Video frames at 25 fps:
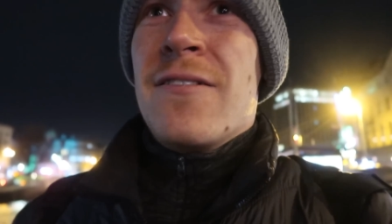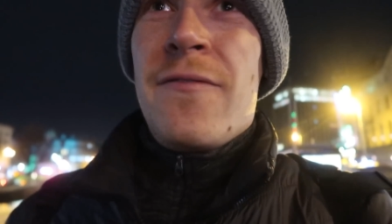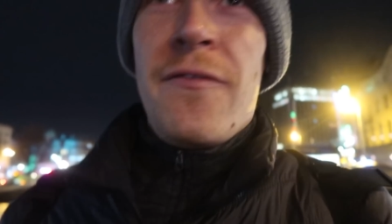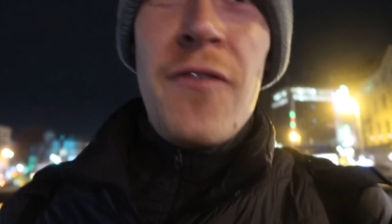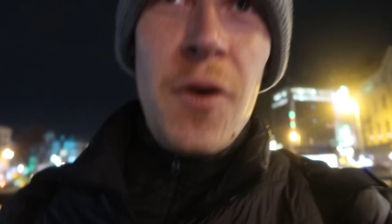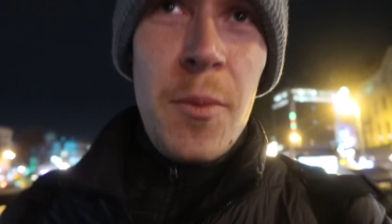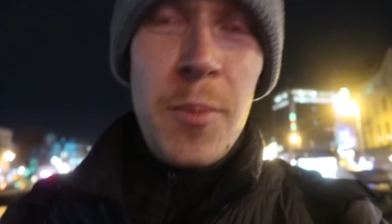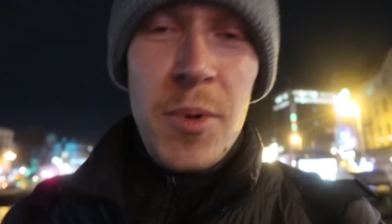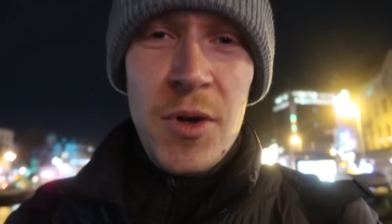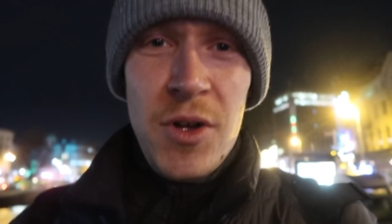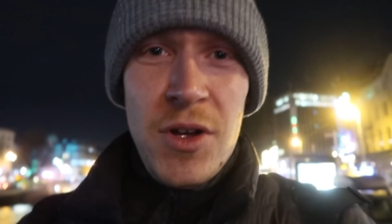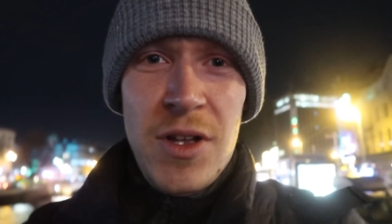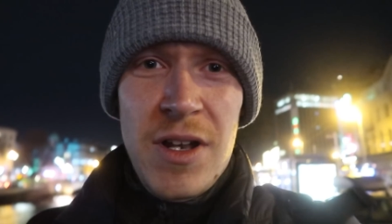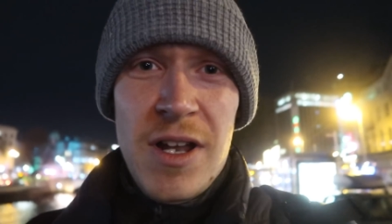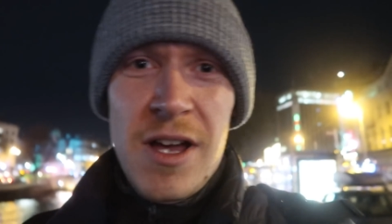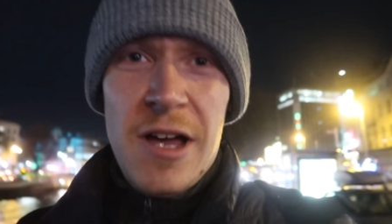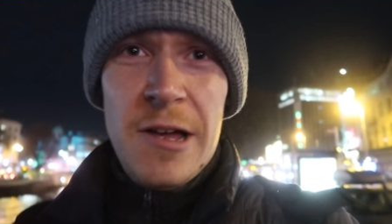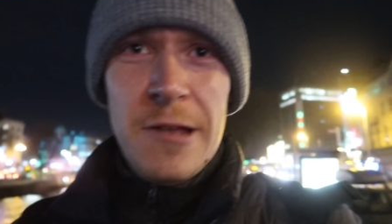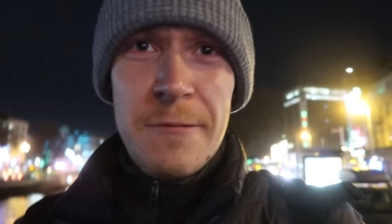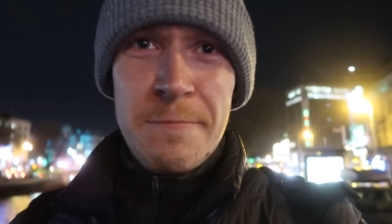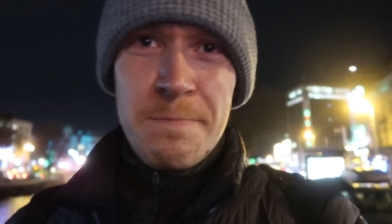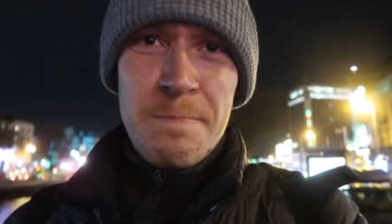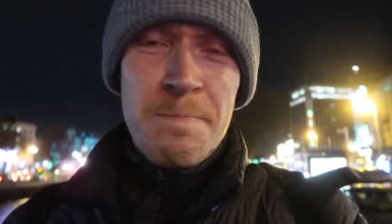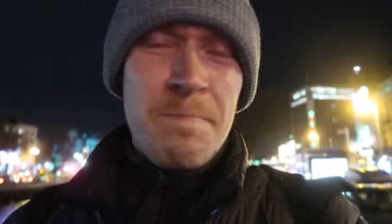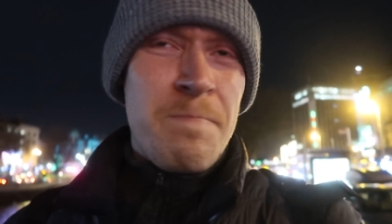football
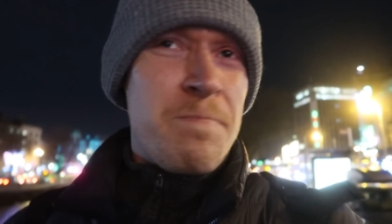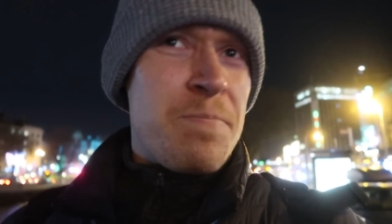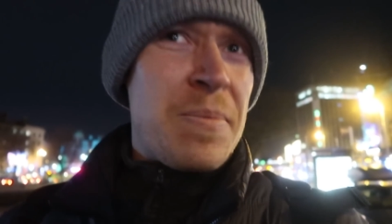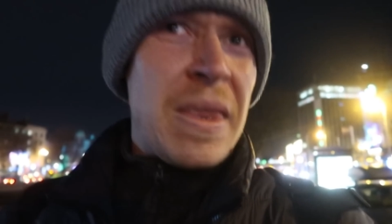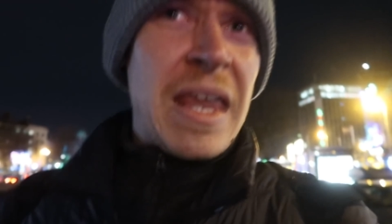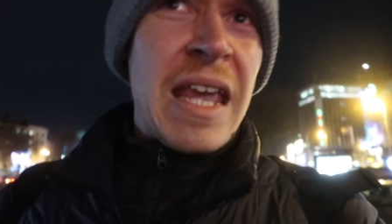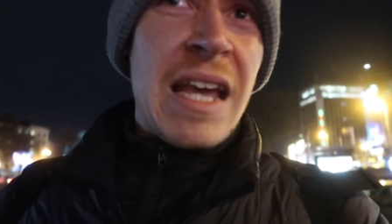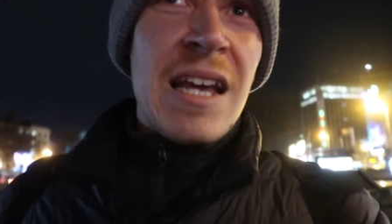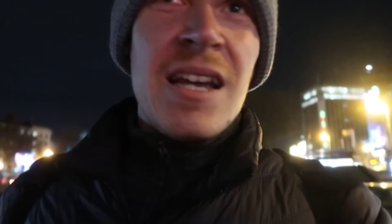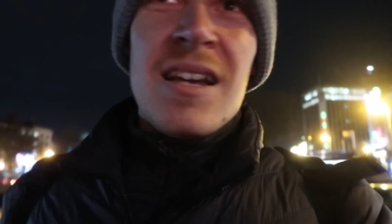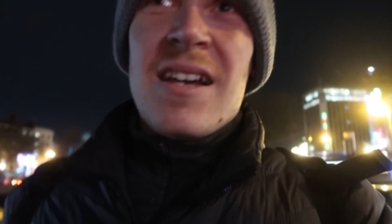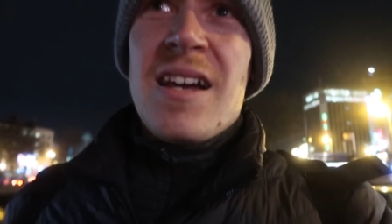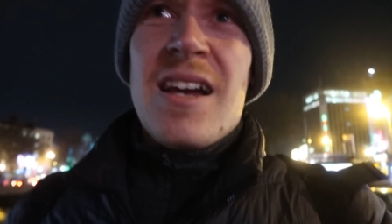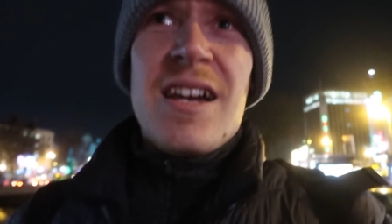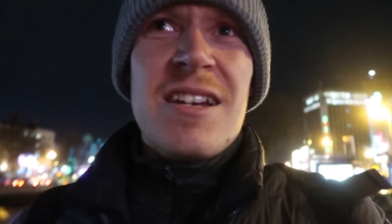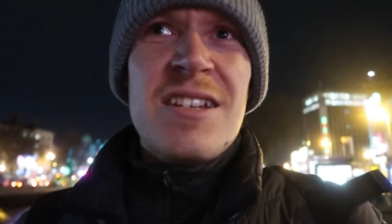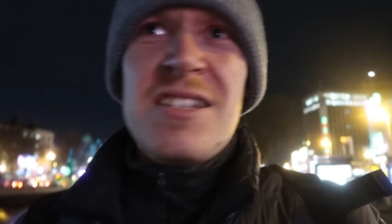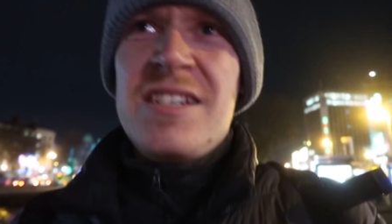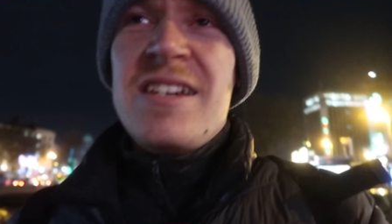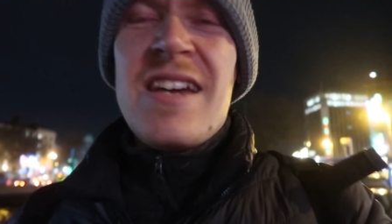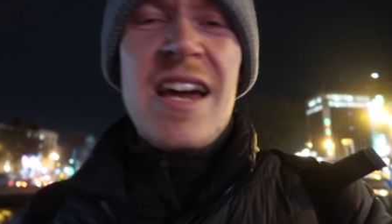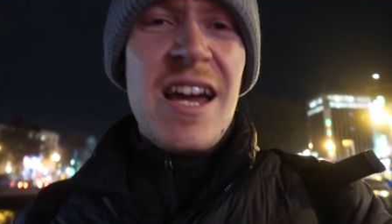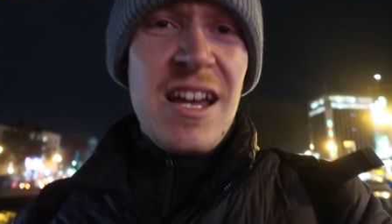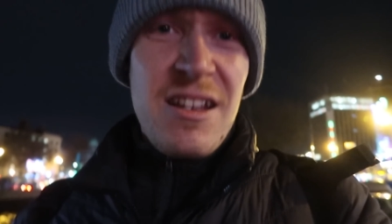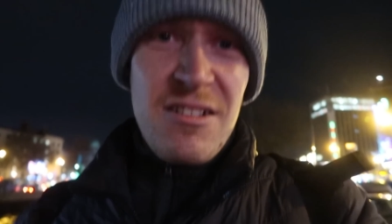on,
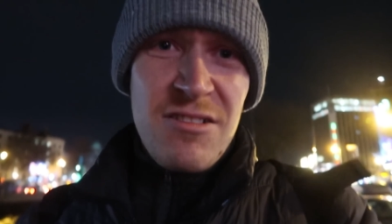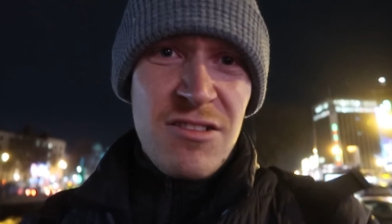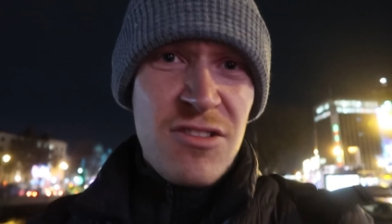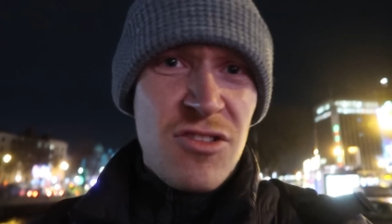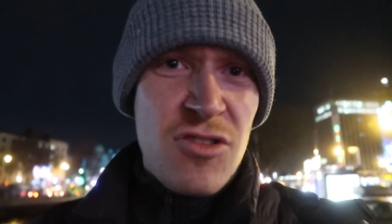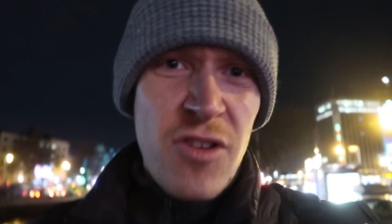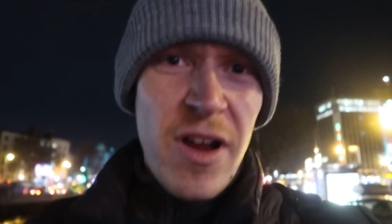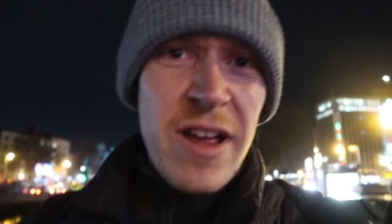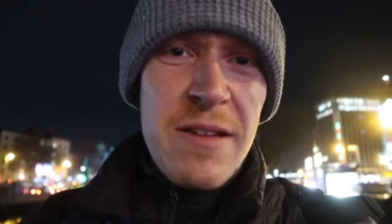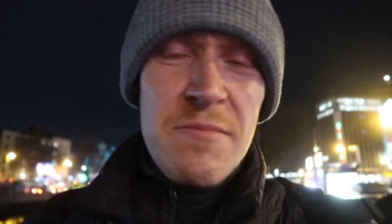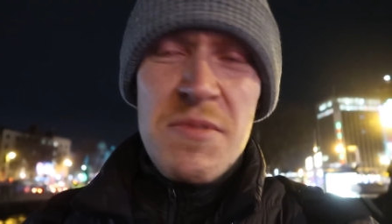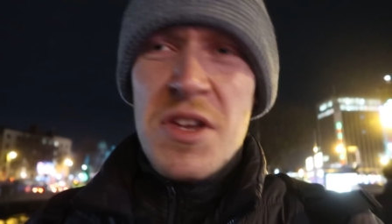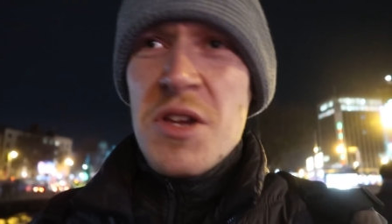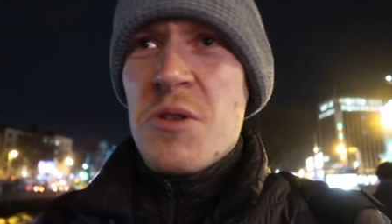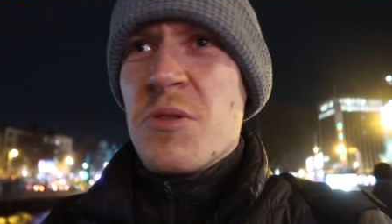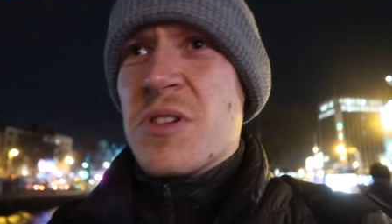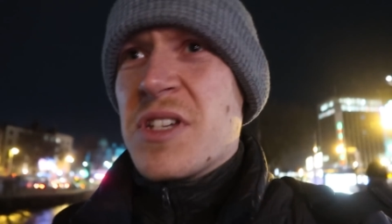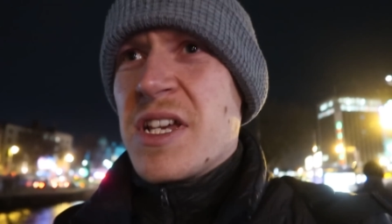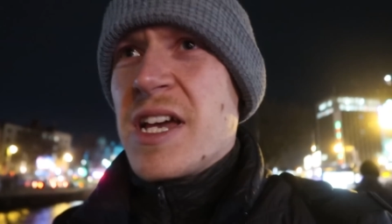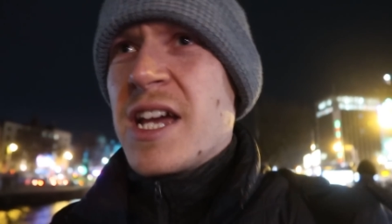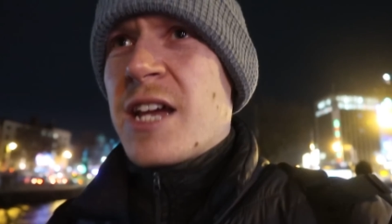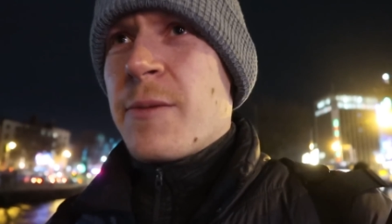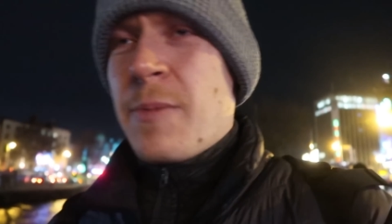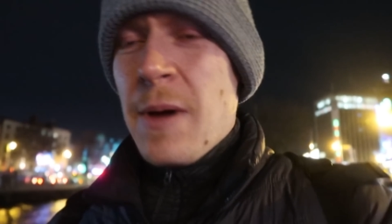yeah, great music,